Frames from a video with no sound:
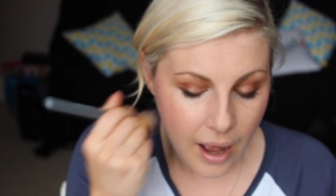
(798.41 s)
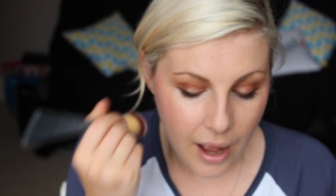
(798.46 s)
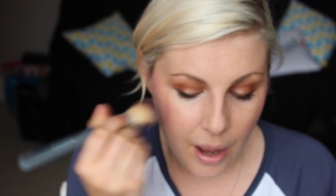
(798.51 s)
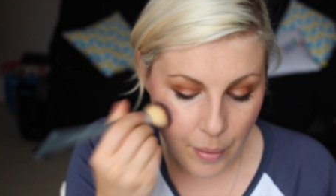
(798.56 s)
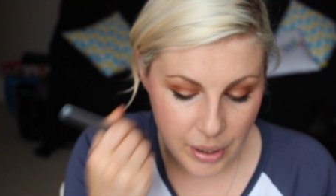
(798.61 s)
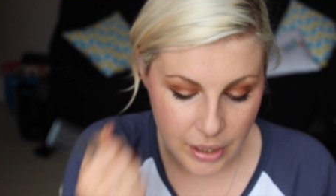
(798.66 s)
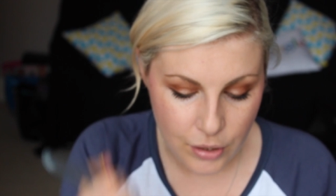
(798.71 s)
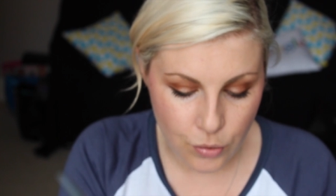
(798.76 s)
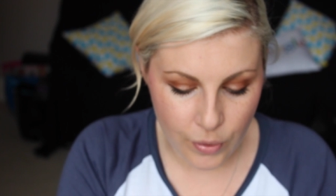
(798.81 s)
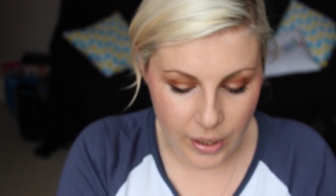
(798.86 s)

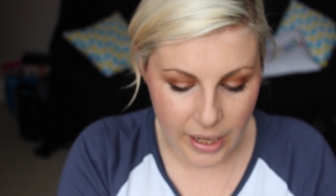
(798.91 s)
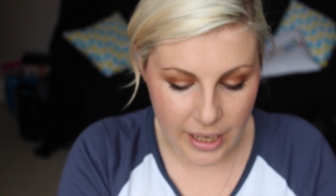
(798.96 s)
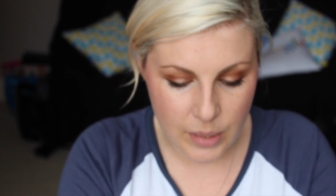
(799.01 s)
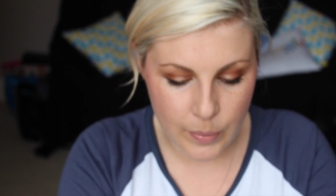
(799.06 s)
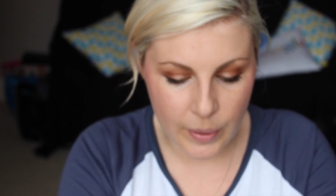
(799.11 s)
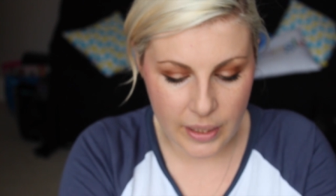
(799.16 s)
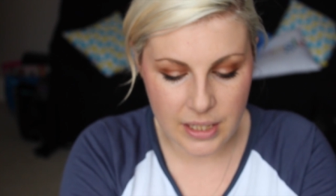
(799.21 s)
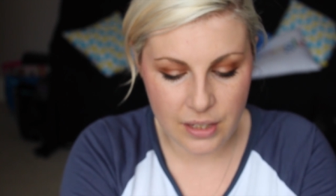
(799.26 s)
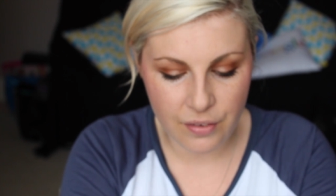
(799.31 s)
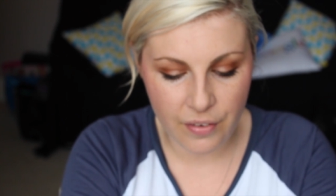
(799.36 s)
Um, and it's really
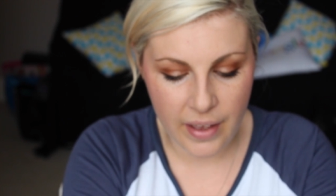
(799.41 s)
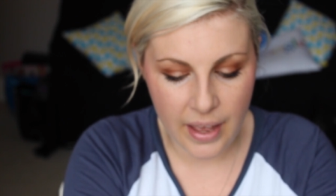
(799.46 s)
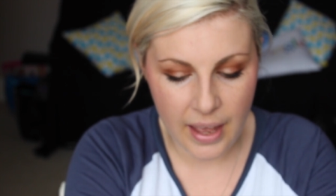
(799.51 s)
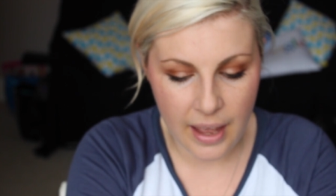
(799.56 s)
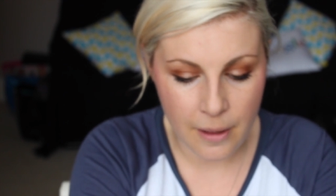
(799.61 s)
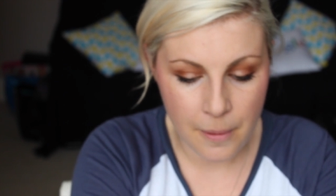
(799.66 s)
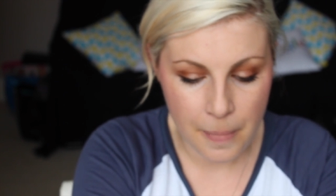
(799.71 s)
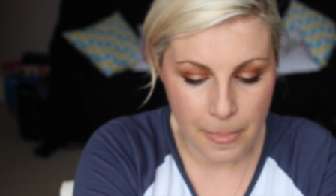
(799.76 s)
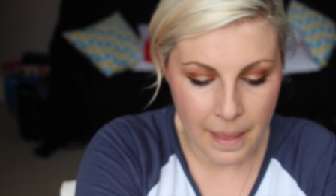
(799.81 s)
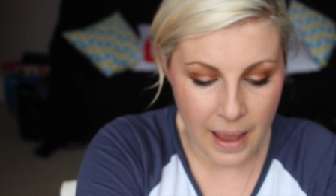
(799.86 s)
expensive
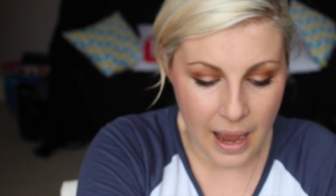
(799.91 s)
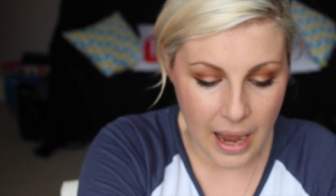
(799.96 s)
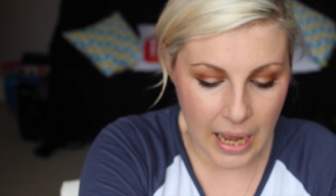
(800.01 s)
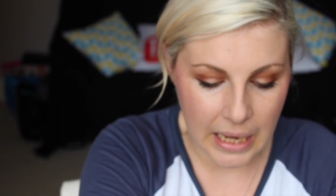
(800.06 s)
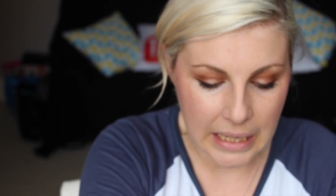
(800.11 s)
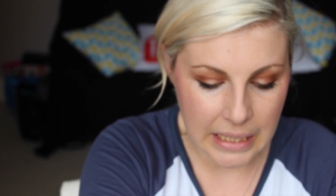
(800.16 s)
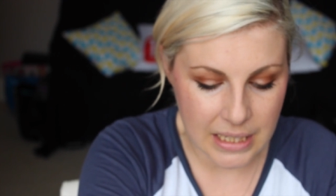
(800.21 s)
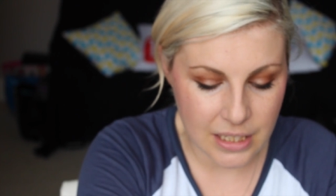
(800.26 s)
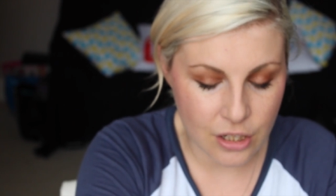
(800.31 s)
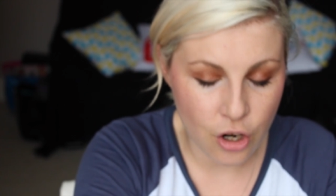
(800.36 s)
here
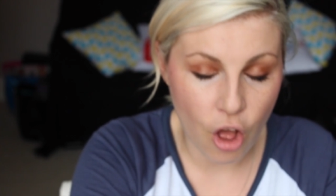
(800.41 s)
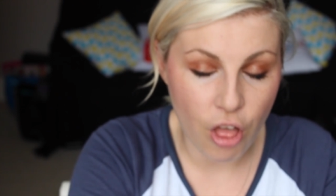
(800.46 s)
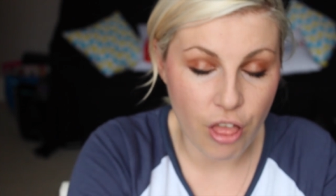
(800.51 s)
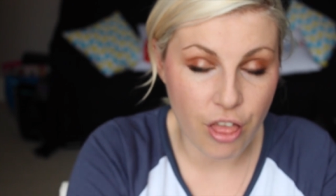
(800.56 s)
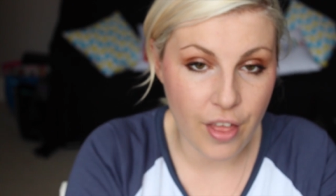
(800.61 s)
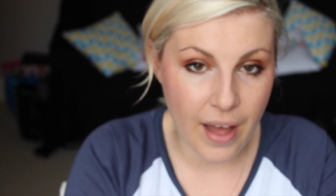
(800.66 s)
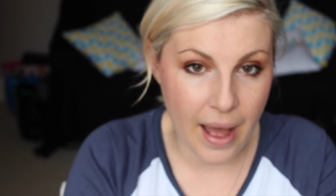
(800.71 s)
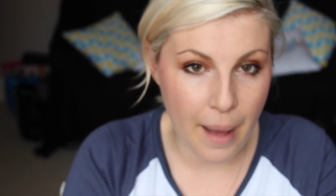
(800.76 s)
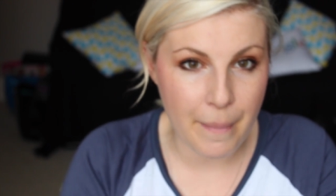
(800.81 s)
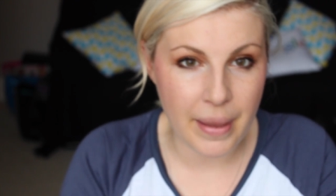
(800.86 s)
and there's
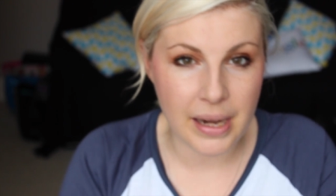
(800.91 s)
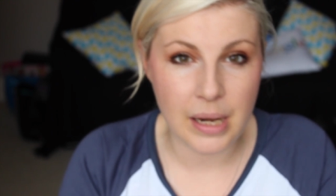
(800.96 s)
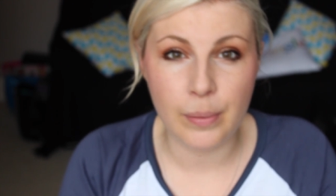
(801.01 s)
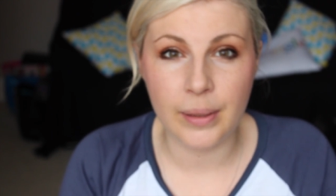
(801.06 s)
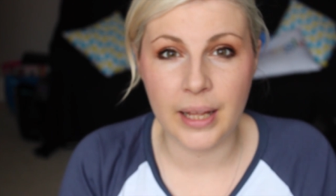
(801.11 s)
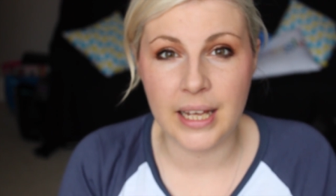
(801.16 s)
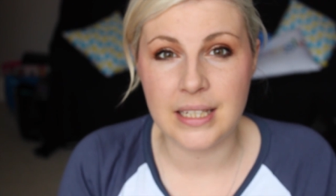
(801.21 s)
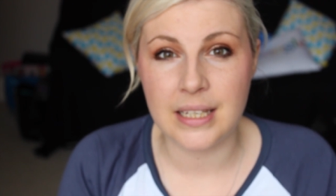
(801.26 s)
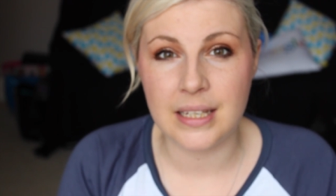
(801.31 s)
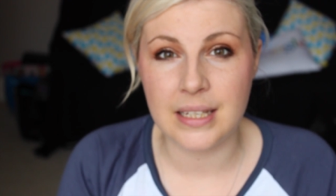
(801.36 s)
not that many
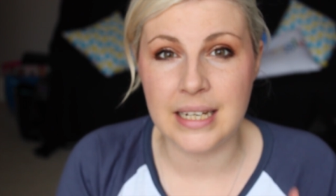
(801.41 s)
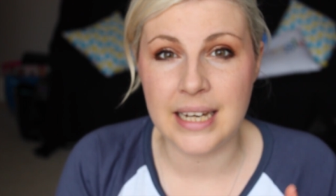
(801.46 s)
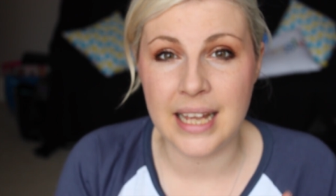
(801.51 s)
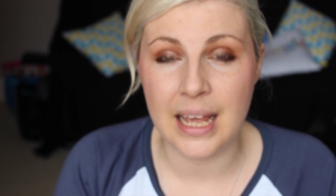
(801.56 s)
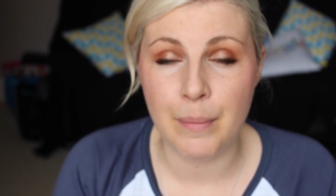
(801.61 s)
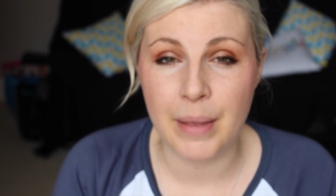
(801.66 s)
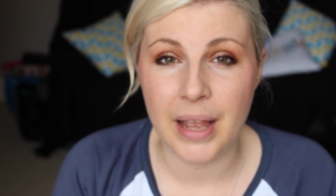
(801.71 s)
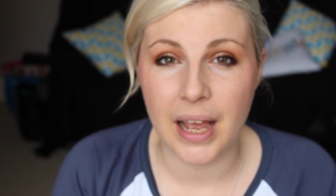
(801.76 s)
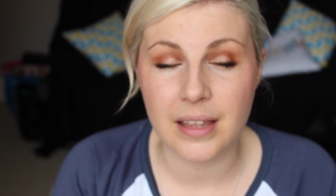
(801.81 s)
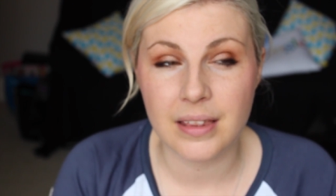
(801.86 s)
places
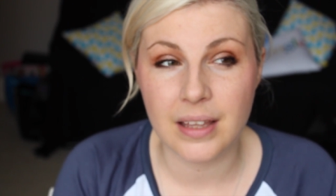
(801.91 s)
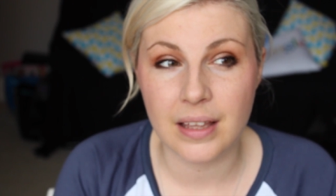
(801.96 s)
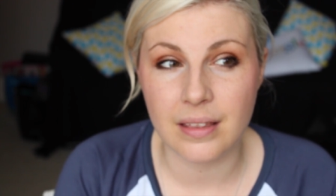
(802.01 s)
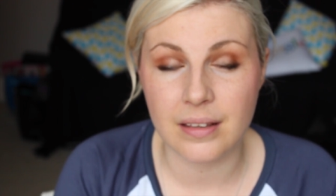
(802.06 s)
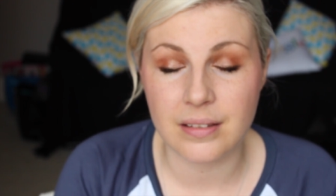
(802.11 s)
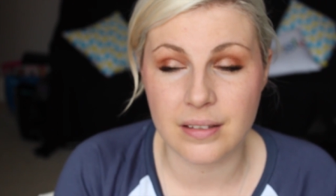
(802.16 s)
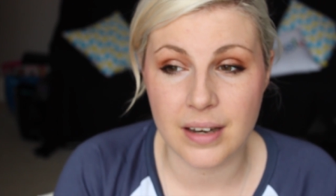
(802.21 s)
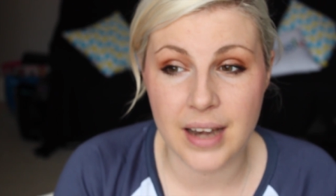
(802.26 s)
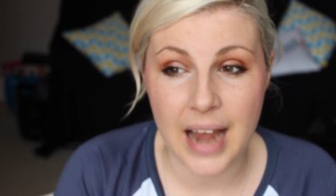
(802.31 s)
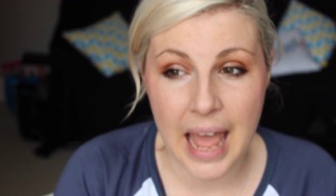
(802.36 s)
near me. I think
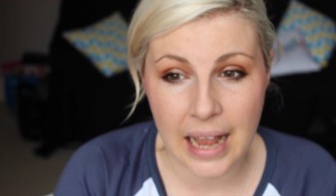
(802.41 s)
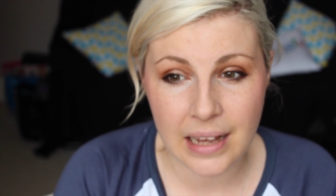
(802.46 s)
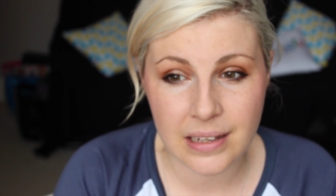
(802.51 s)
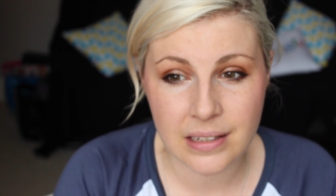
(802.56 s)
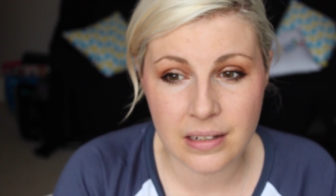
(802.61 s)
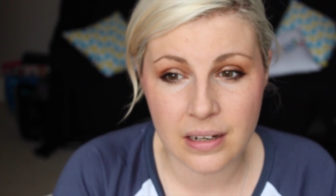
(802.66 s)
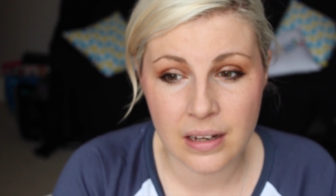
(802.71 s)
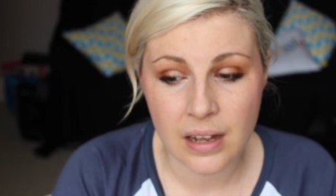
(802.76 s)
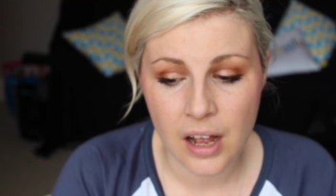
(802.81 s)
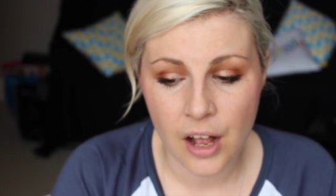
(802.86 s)
there's a
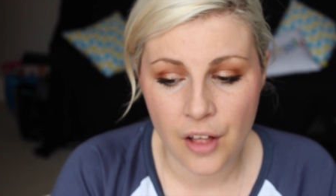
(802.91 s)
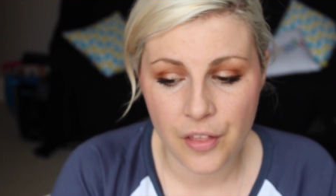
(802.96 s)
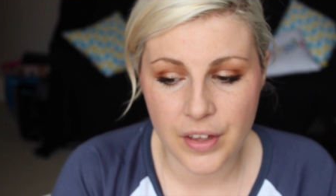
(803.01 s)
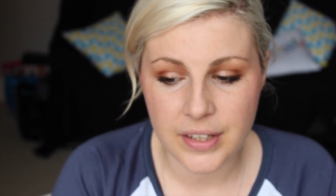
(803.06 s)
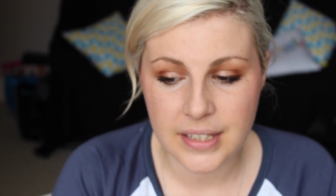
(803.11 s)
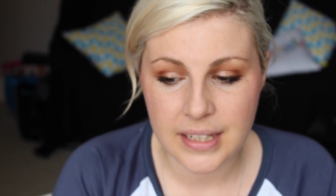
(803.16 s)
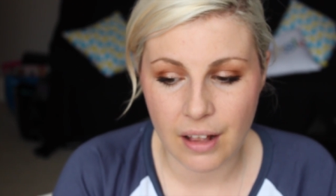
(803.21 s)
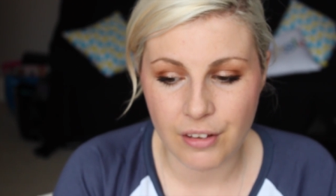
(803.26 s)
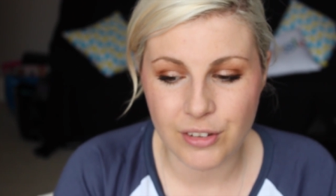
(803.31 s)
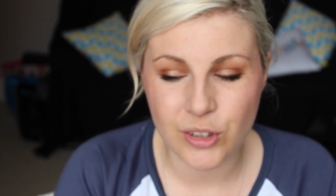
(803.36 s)
Next
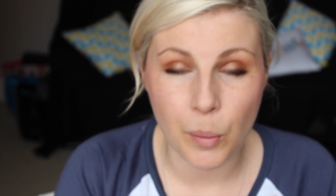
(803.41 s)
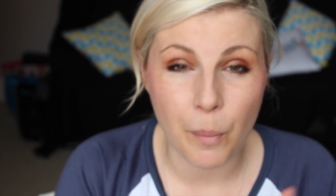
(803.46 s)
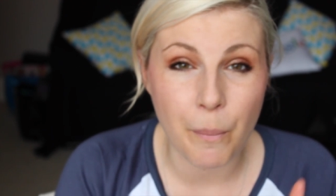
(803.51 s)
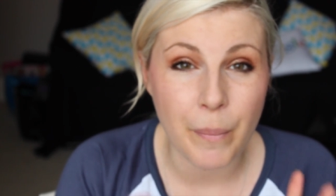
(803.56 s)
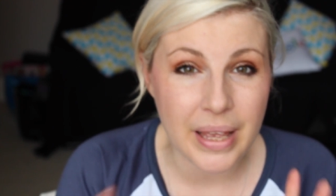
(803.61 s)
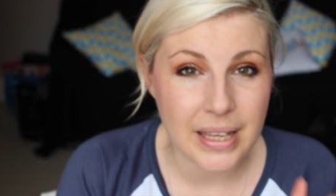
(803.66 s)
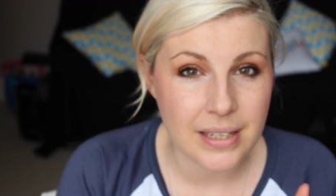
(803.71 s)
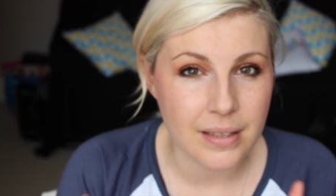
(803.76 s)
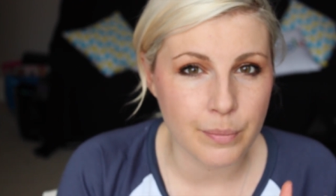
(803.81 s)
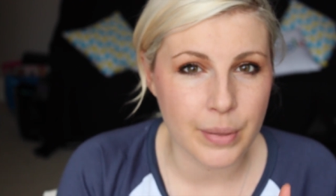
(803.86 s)
that sells some
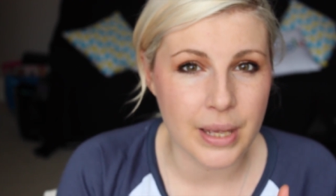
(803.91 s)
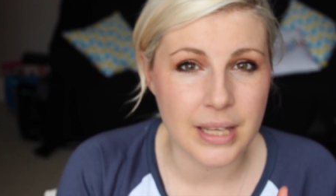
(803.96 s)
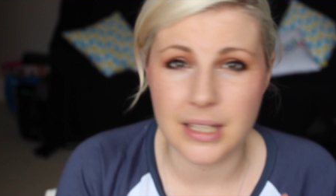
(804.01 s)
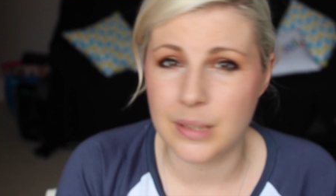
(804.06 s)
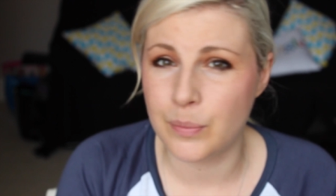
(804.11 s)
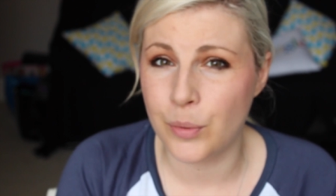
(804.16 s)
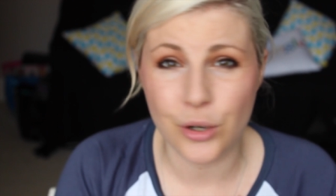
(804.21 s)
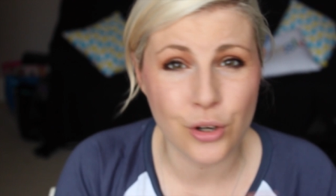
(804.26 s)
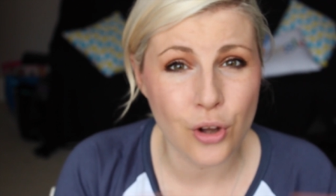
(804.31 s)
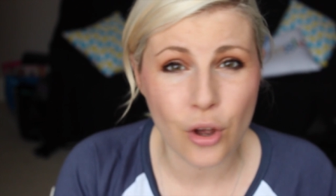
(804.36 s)
bits and
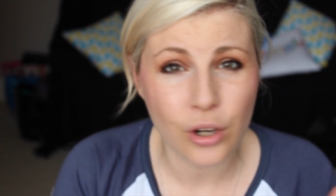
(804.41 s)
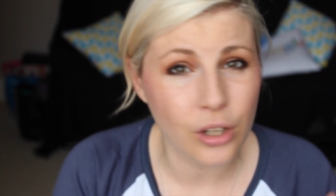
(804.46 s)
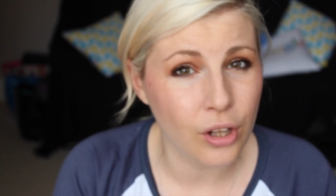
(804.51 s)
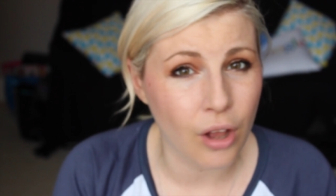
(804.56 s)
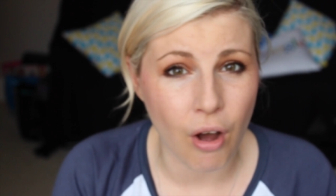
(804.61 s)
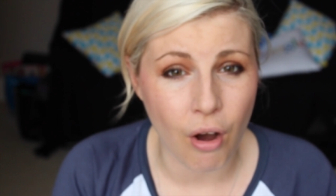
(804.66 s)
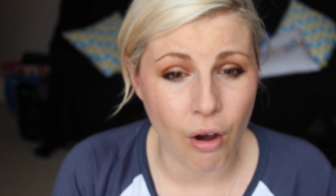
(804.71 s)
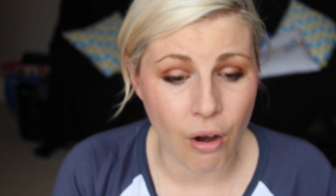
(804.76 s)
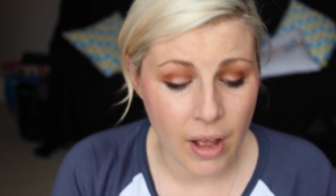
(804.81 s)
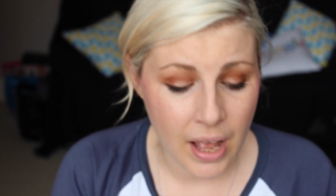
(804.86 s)
pieces, but not a
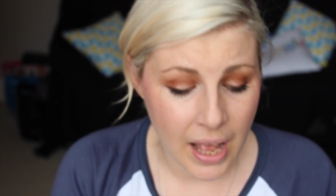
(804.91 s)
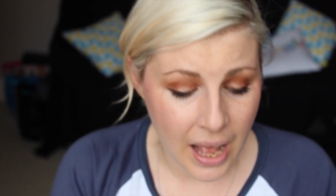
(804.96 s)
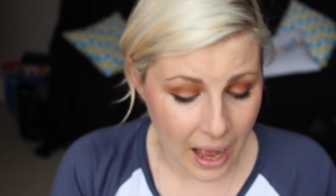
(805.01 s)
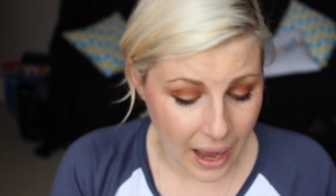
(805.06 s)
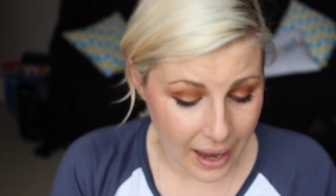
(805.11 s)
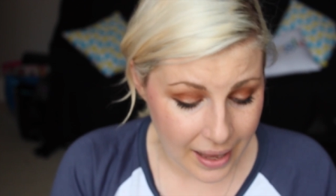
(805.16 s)
lot.